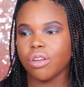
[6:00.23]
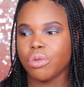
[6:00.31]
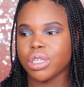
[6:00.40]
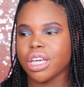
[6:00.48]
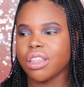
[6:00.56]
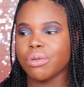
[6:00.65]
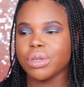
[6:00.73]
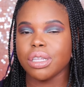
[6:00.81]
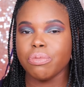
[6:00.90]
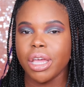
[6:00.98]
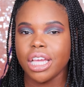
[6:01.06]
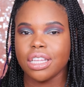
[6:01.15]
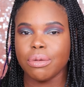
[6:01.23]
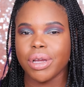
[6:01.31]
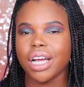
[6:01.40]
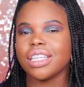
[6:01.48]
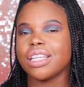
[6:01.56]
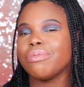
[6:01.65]
which I thought was amazing
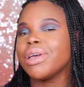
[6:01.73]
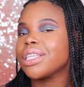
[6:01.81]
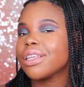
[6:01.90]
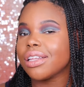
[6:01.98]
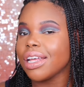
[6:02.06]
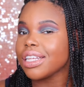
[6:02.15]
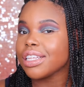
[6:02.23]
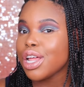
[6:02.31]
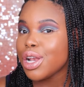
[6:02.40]
because that makes it less